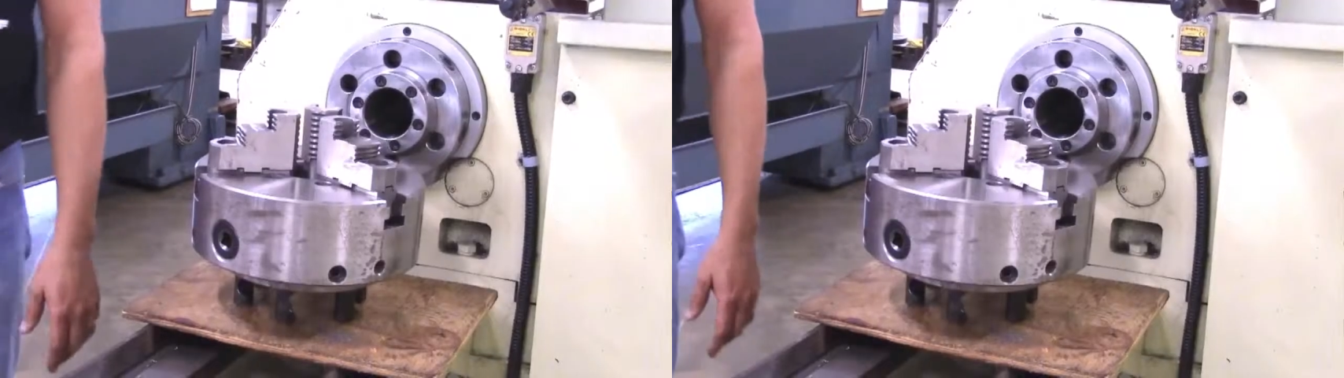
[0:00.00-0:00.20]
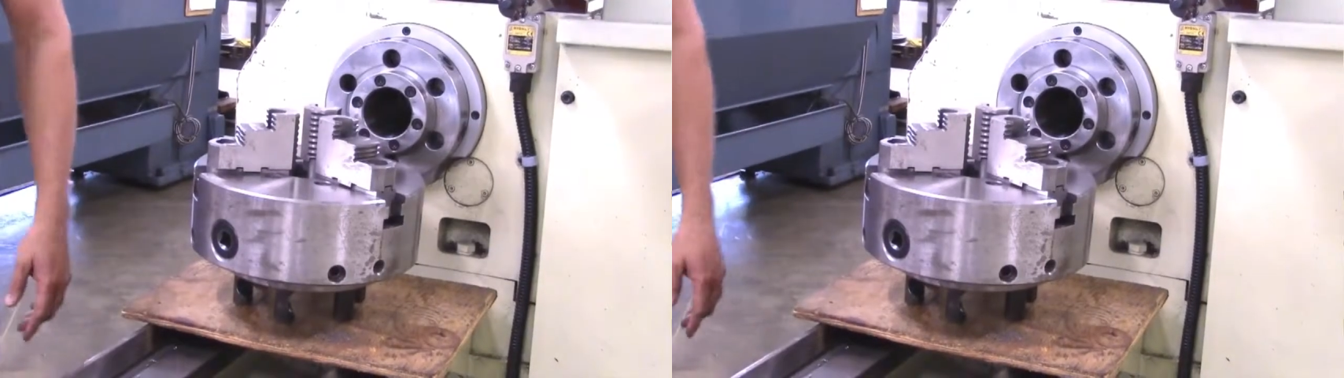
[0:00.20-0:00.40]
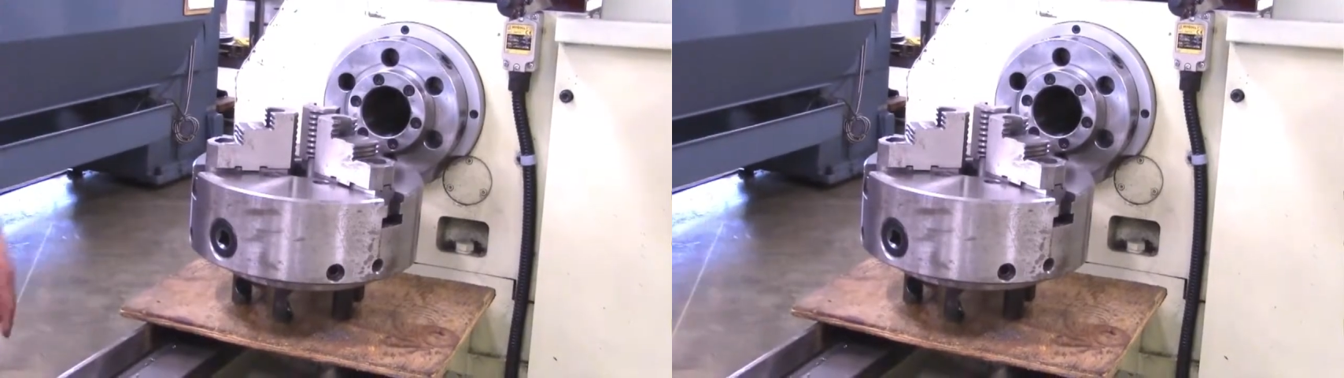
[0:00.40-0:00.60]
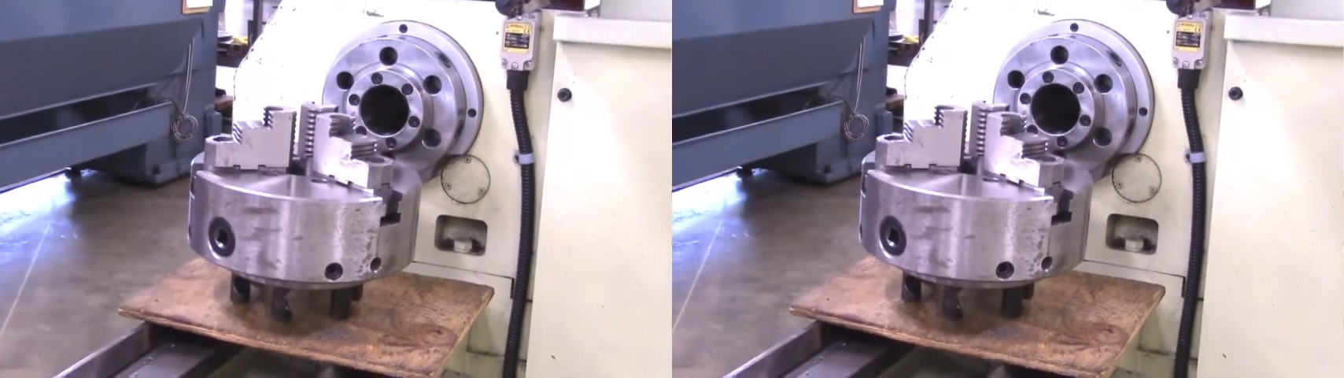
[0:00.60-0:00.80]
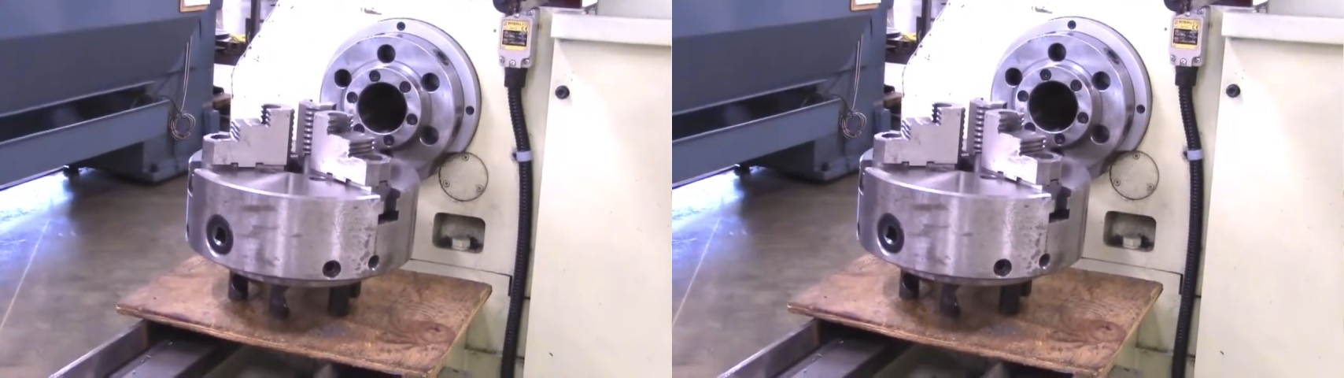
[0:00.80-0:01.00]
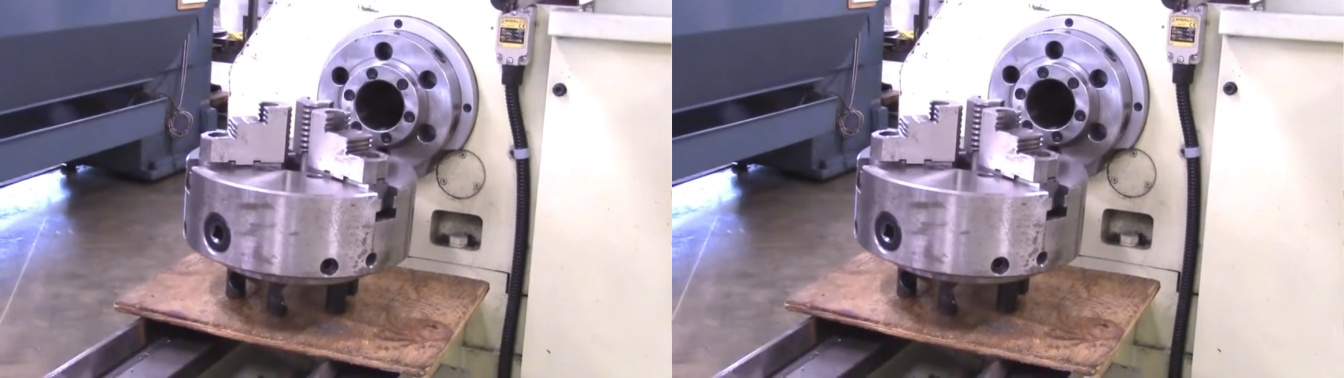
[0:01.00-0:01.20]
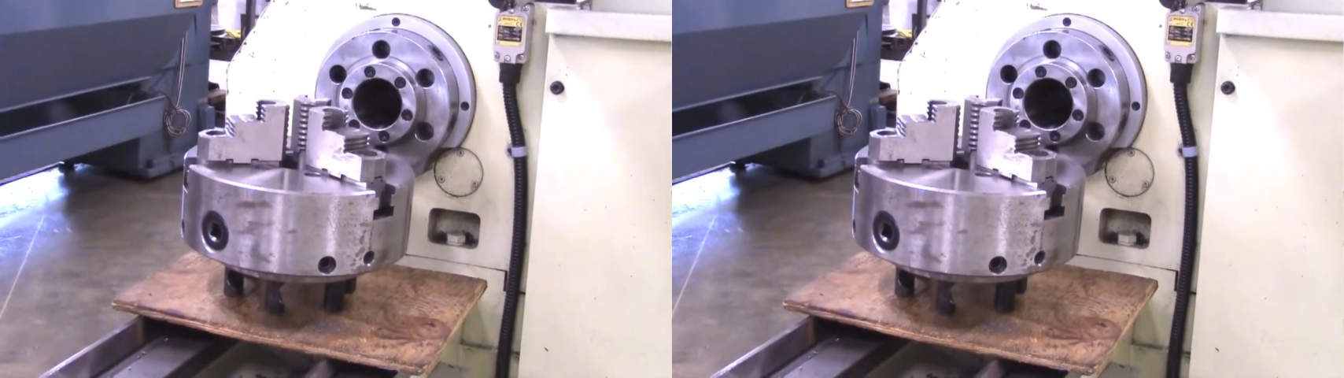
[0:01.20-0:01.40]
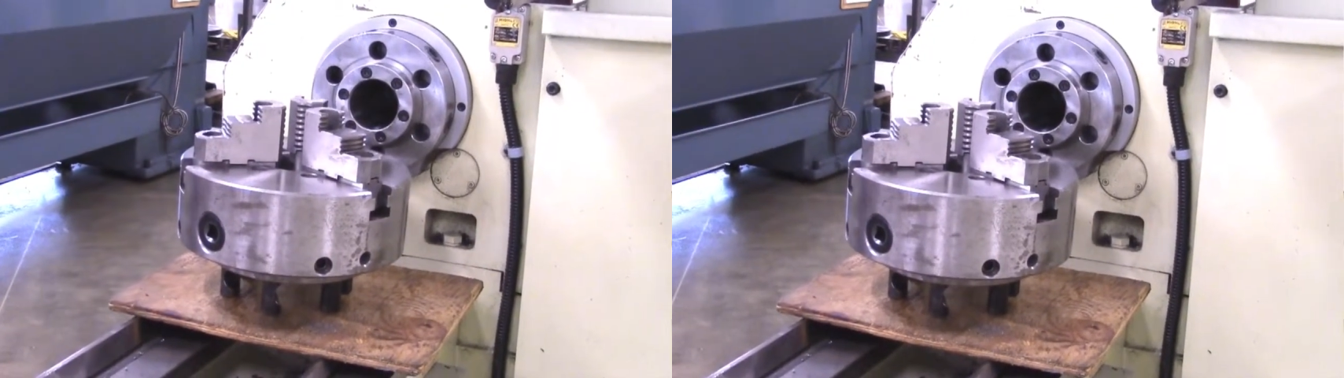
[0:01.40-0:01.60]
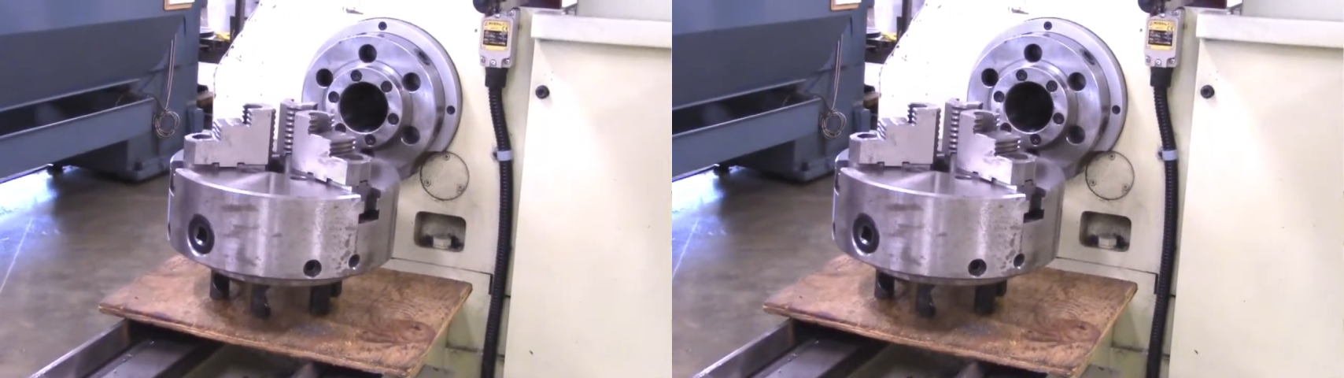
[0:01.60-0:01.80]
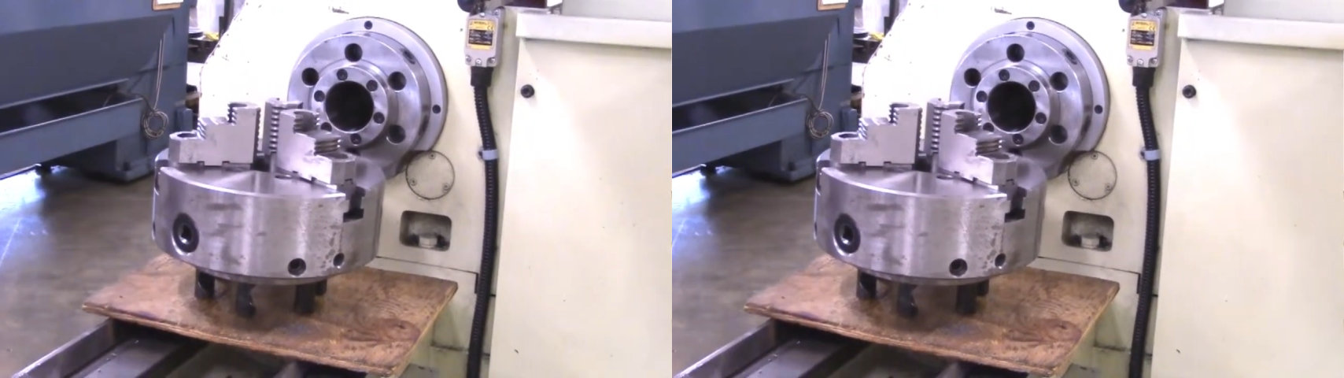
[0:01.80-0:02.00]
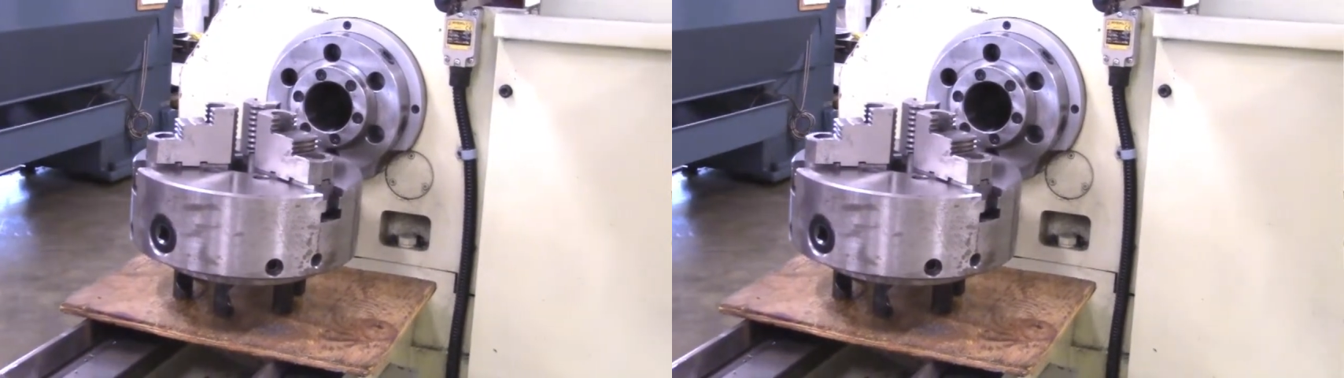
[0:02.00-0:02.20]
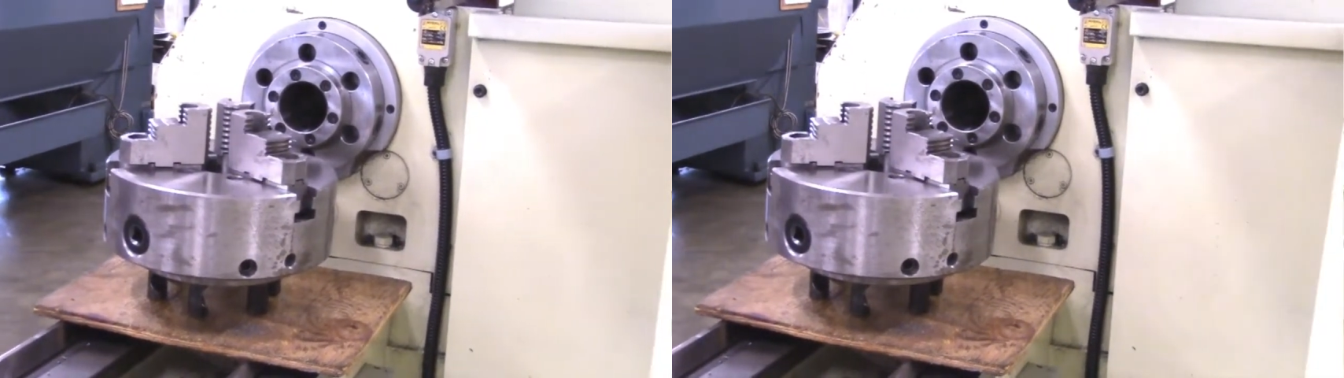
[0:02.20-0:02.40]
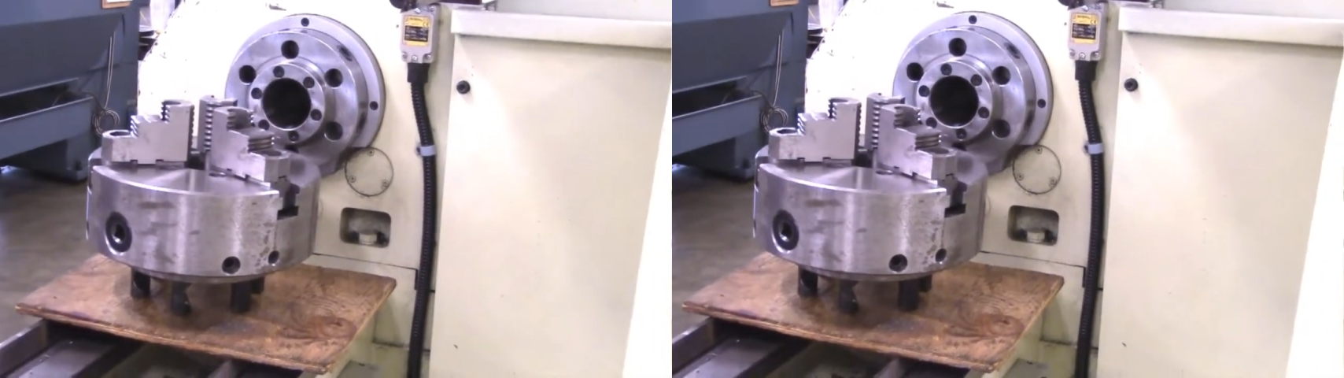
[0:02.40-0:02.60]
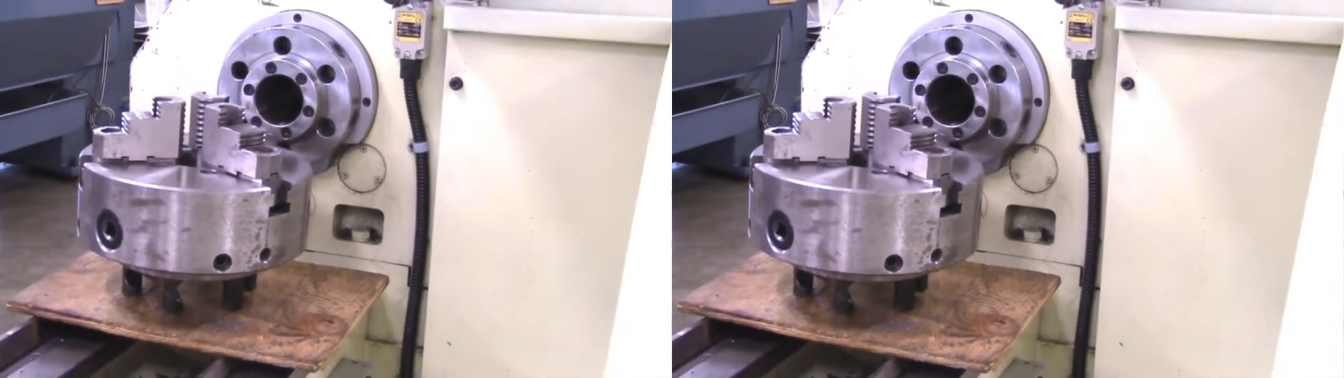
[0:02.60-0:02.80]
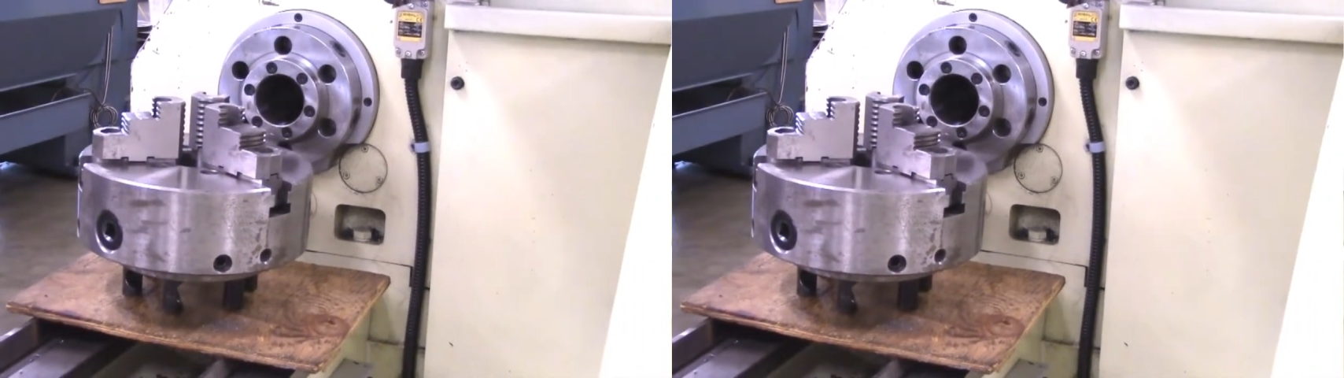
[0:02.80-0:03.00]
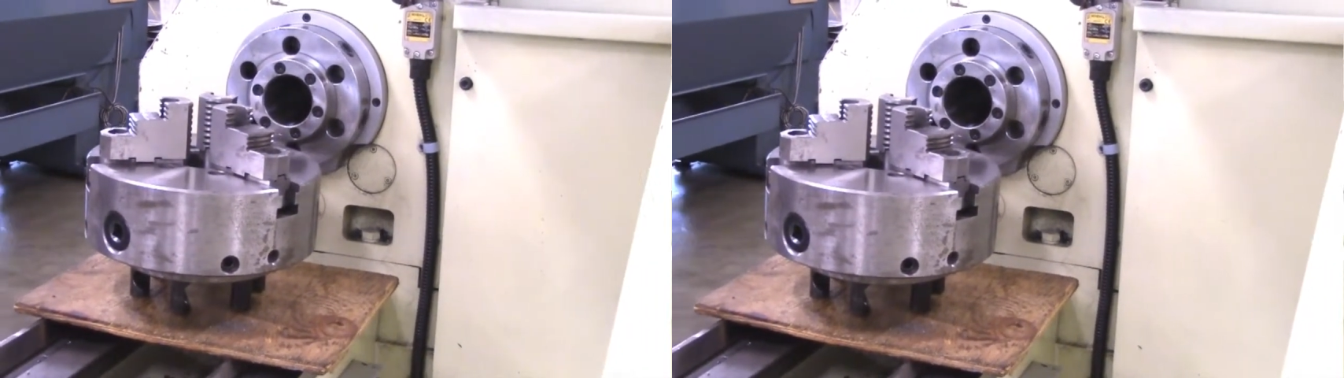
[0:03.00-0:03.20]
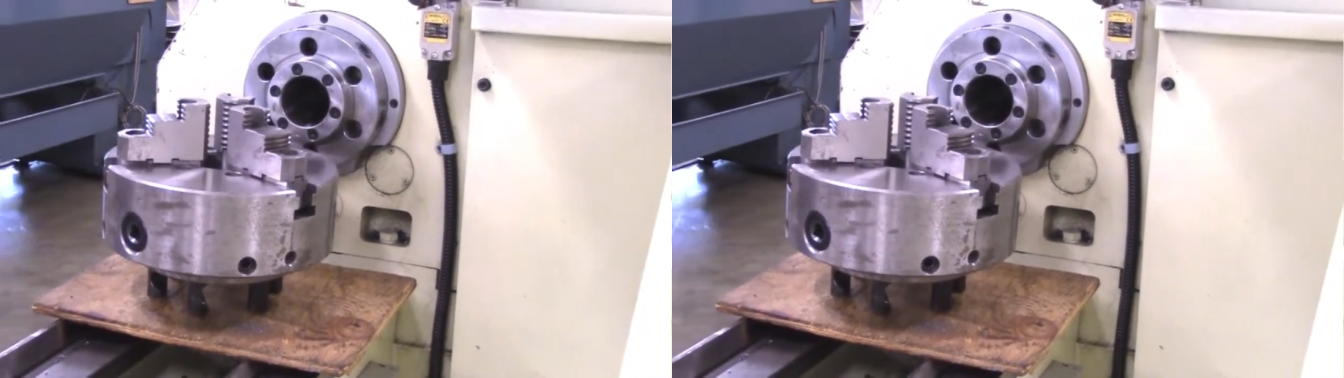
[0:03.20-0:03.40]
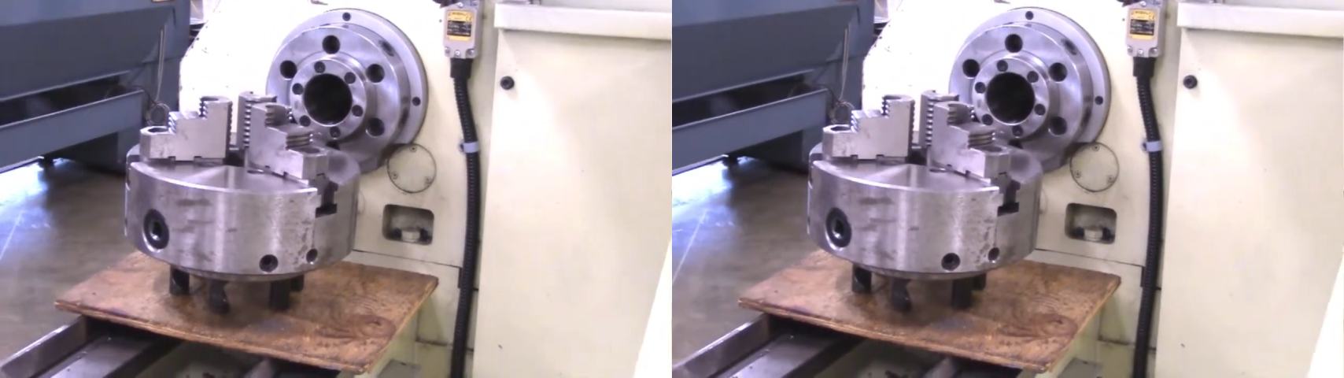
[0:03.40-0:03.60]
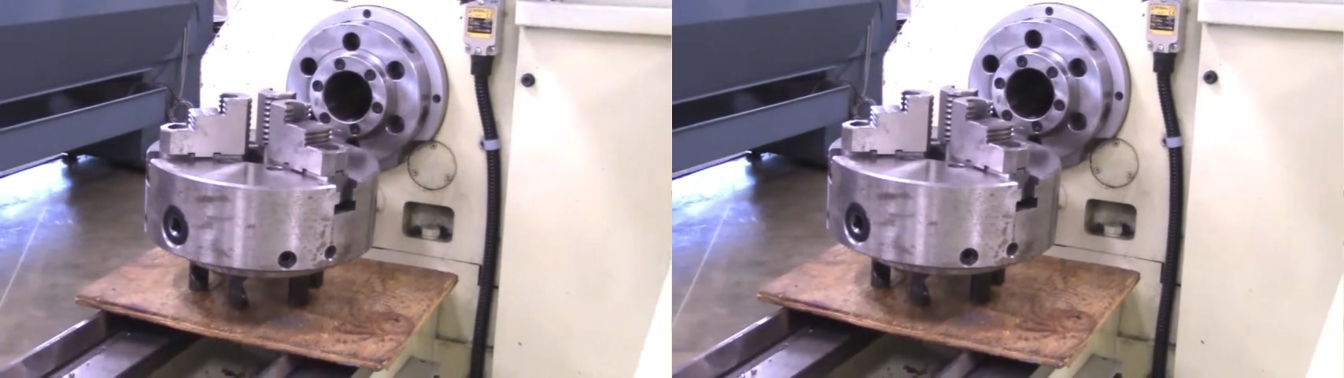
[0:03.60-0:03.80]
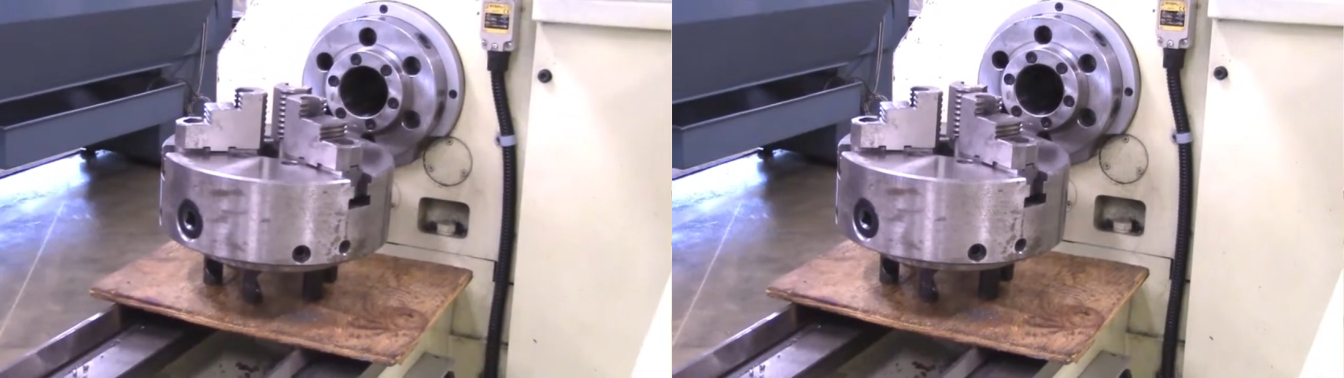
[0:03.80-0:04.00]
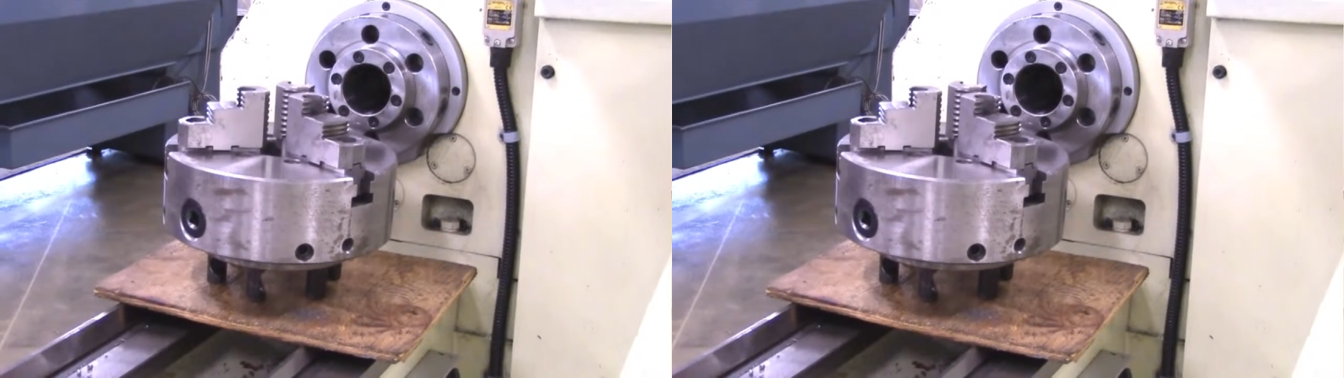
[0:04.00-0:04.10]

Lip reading: [unreadable: no face in view]